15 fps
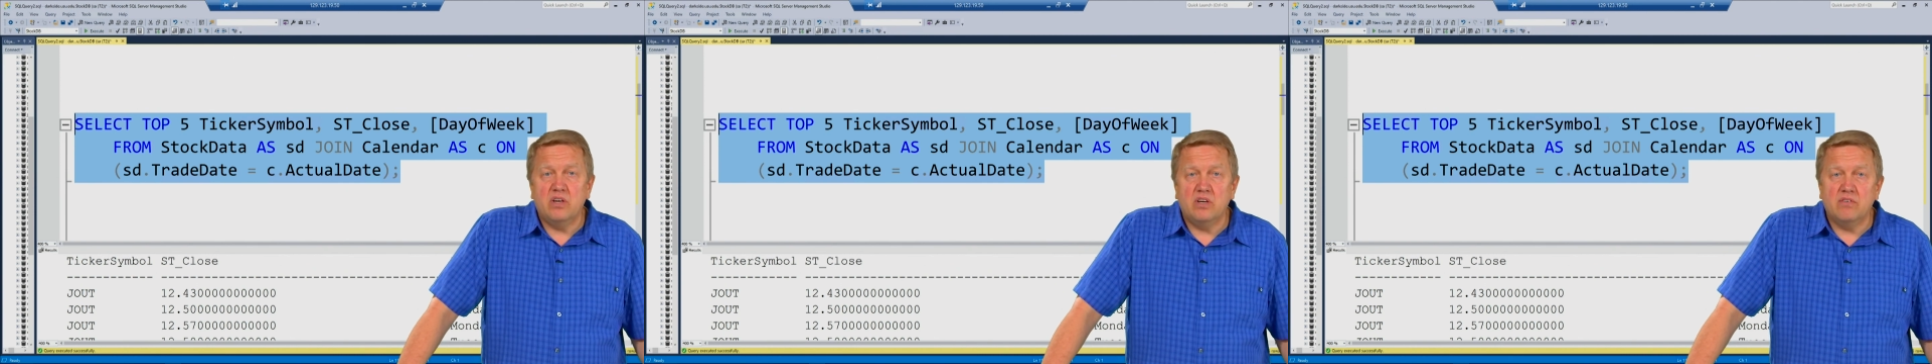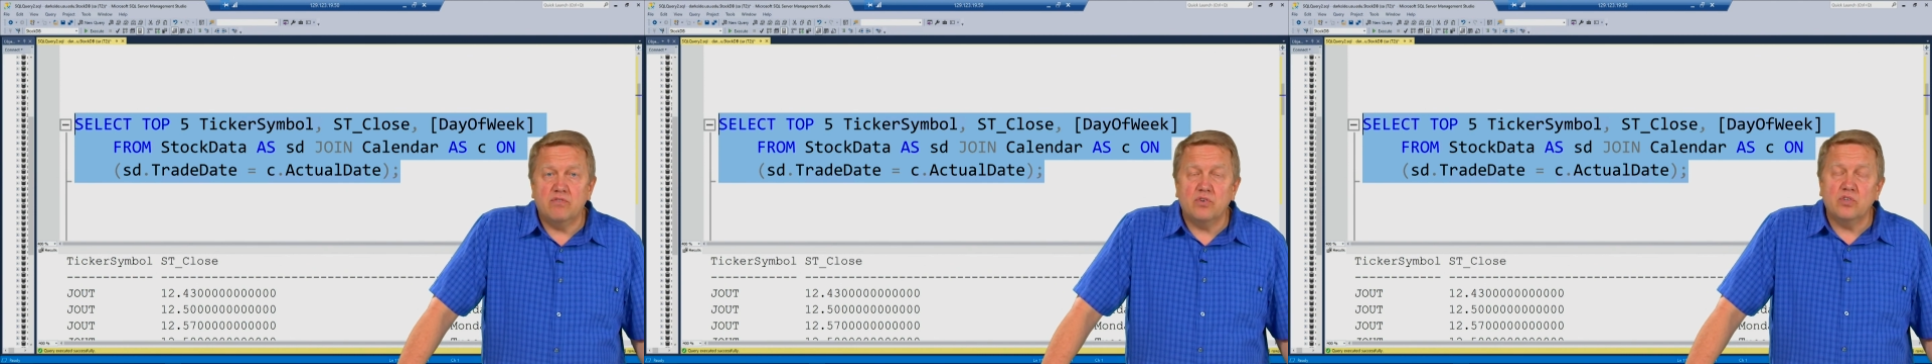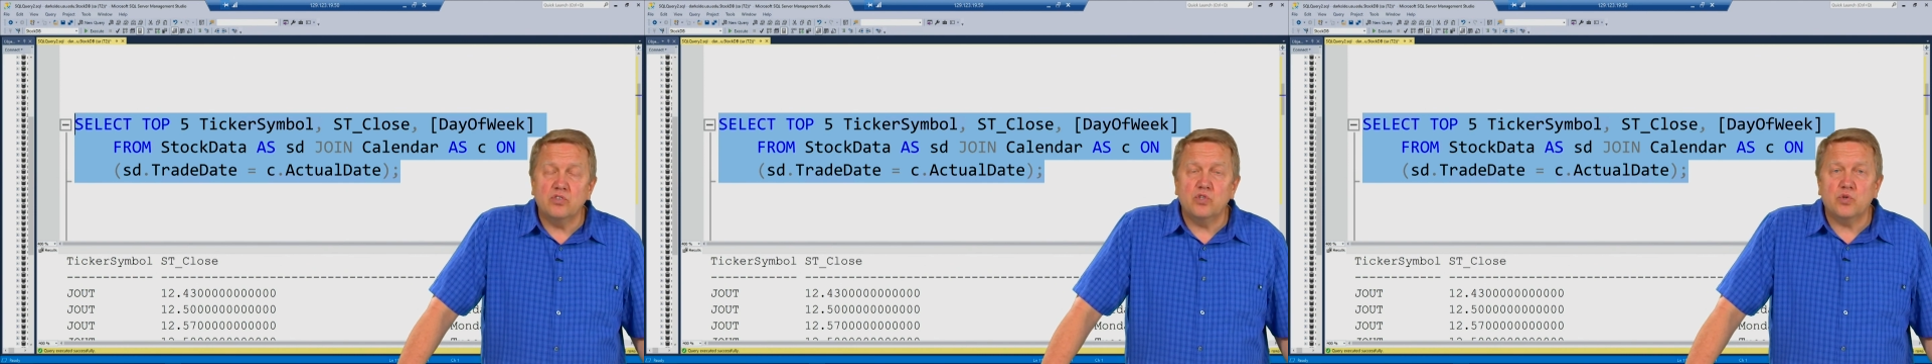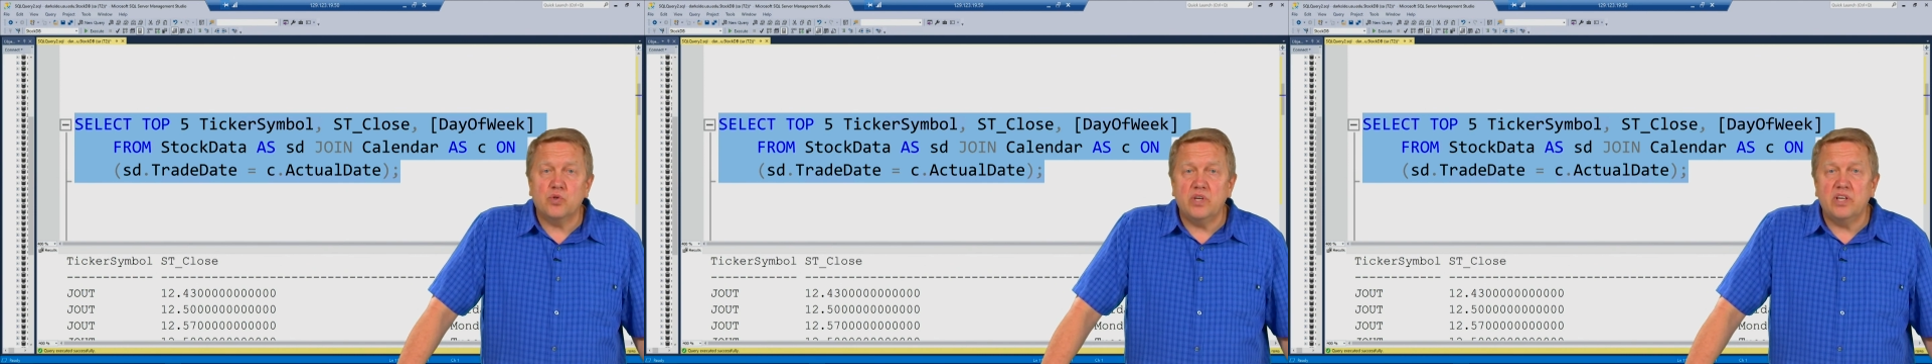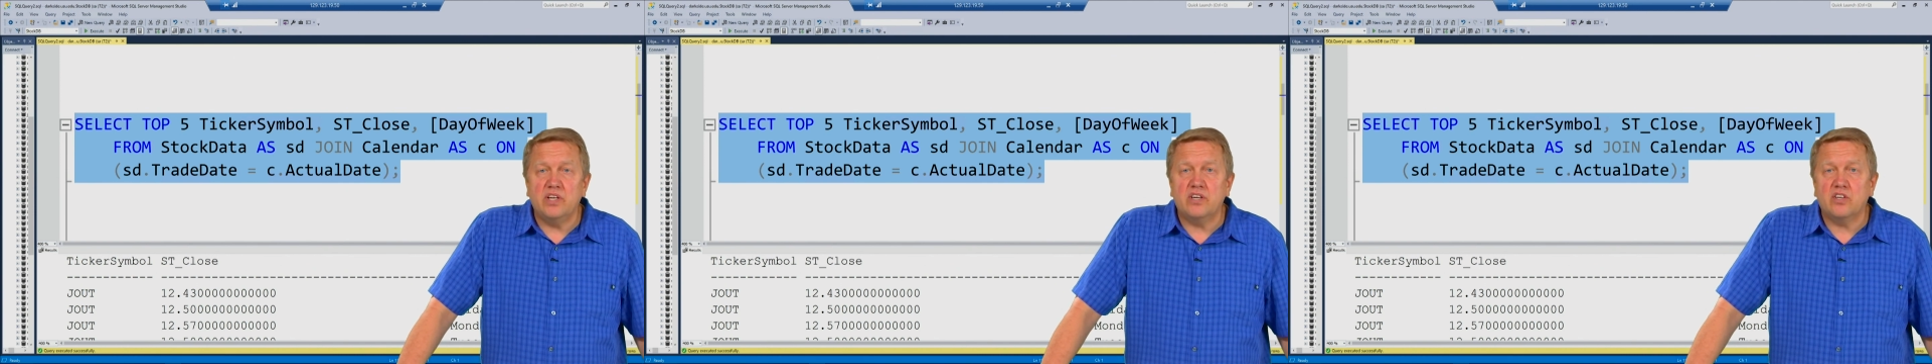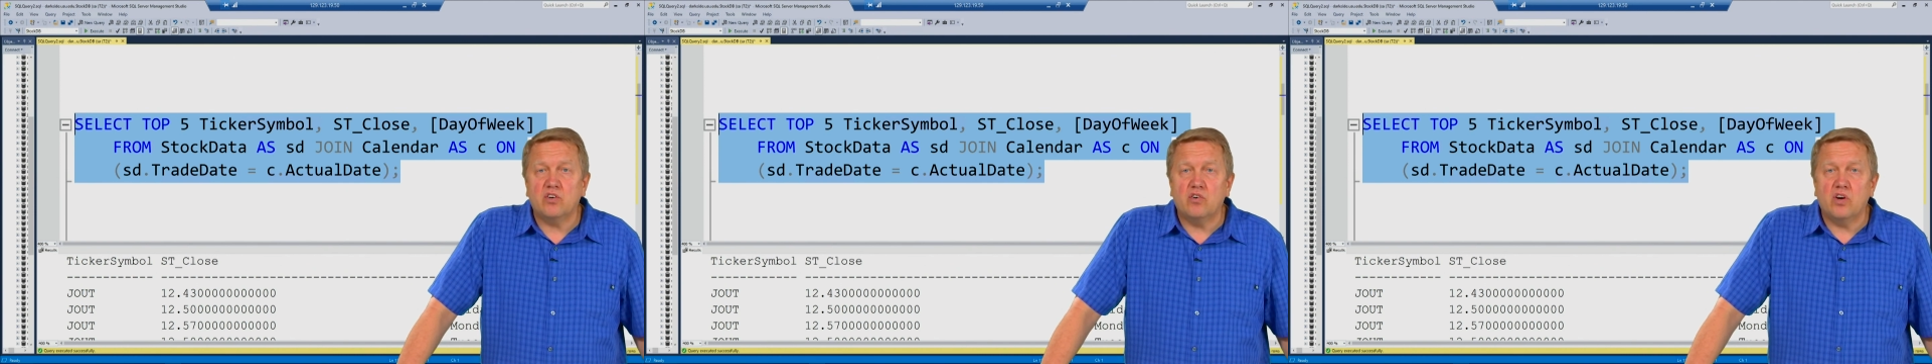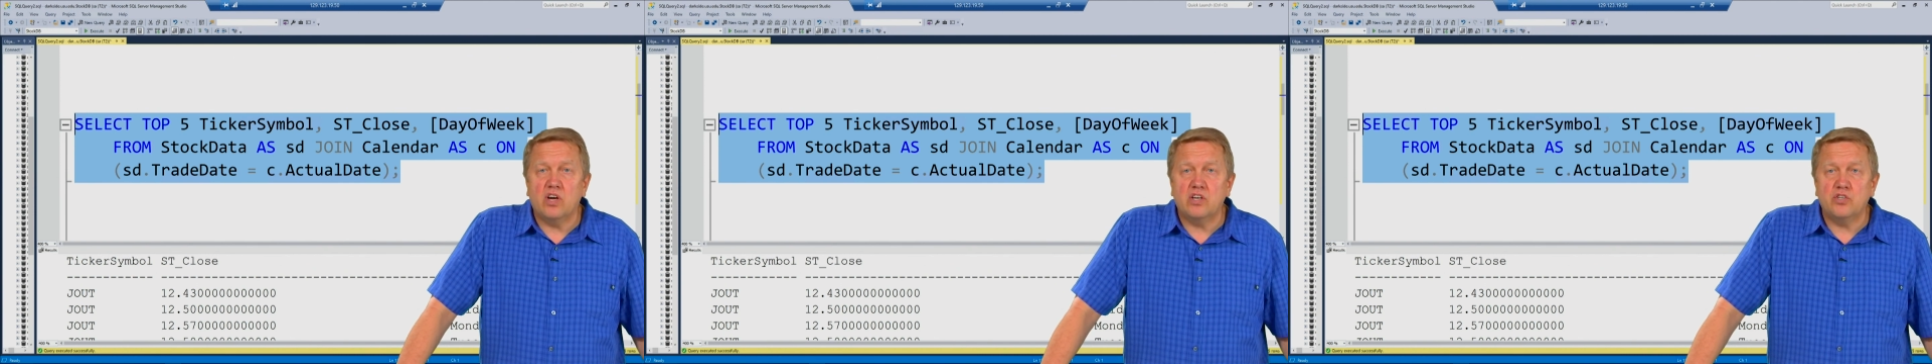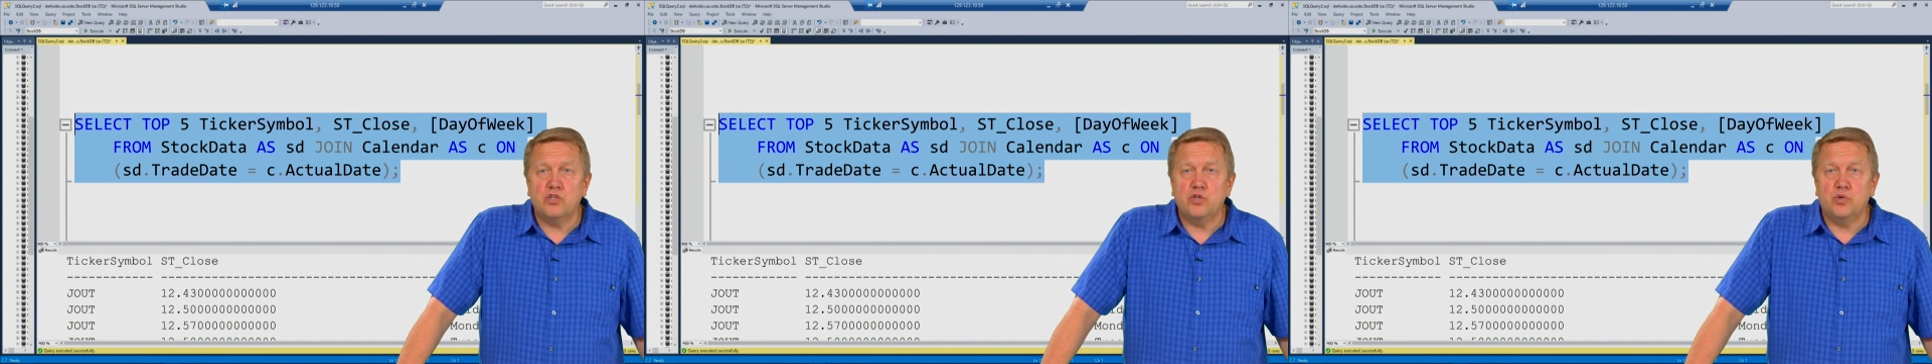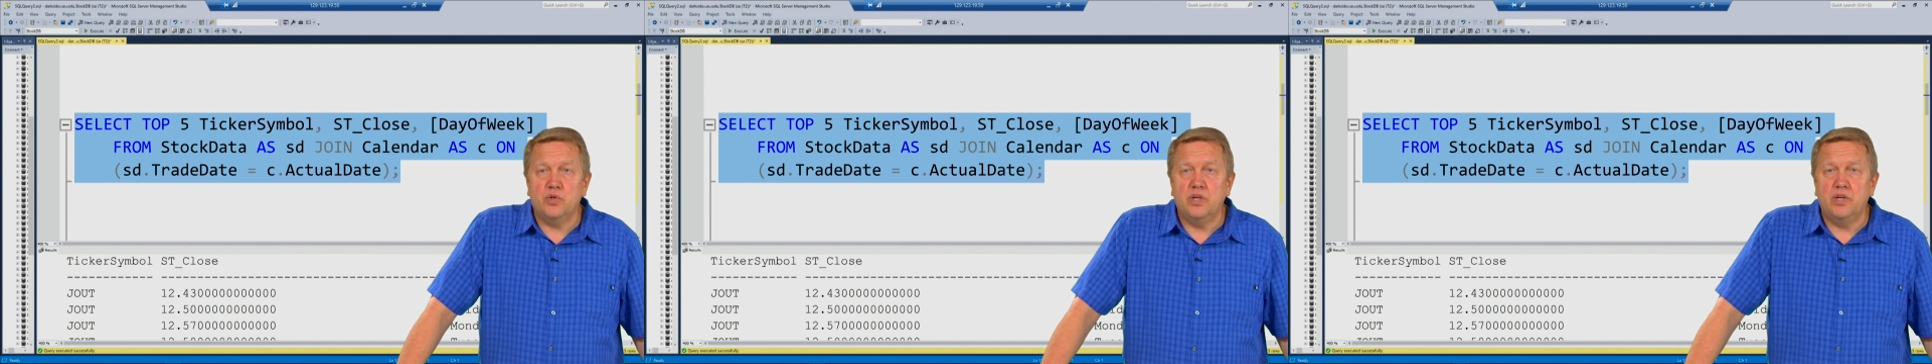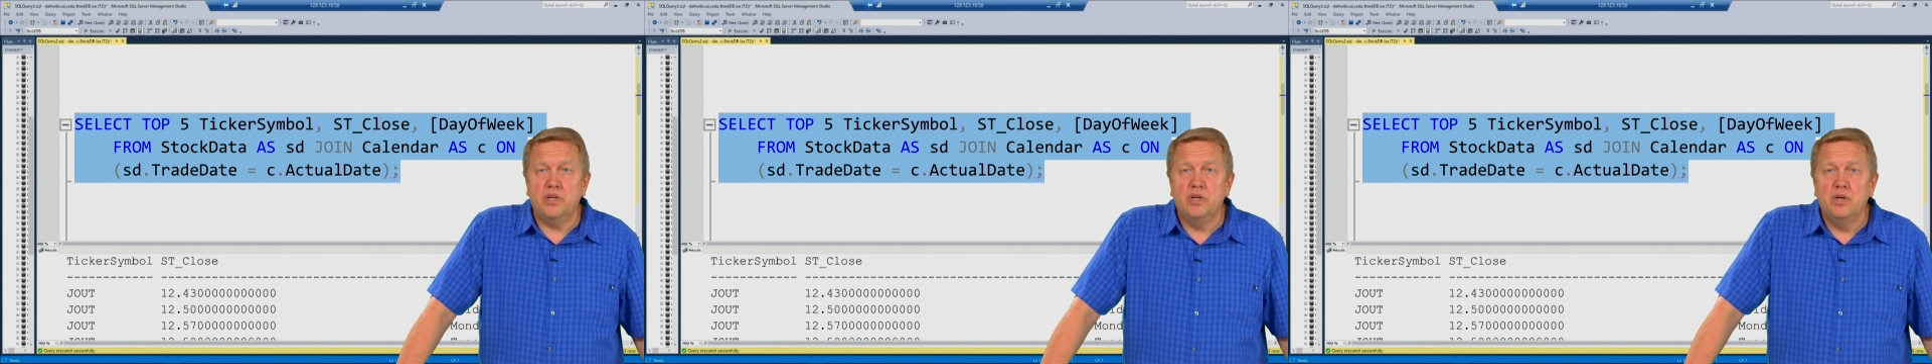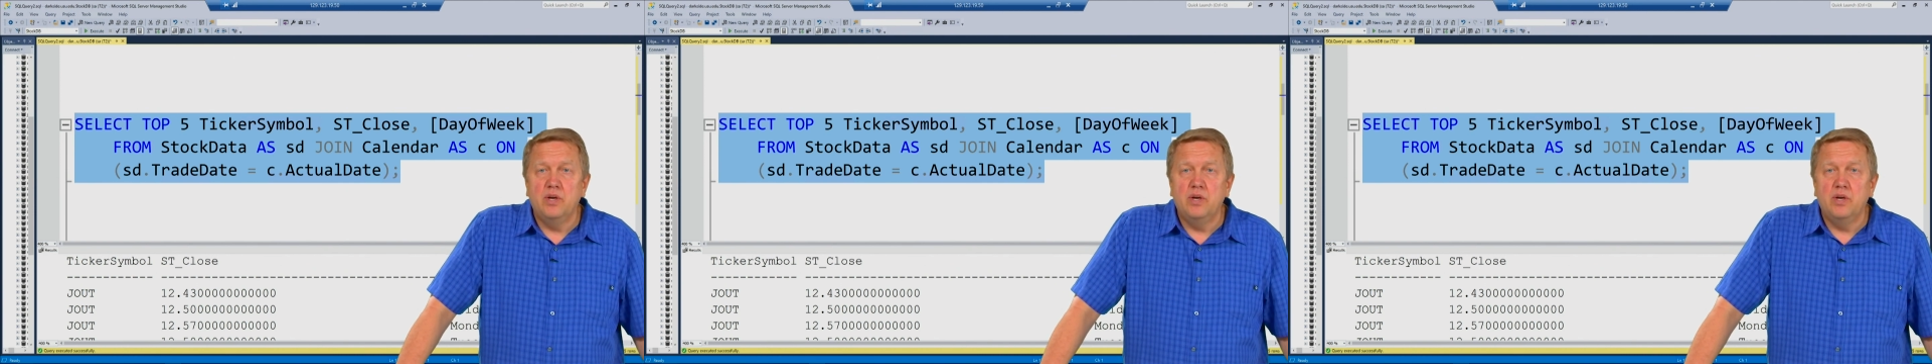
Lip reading: a full join, and a cross join.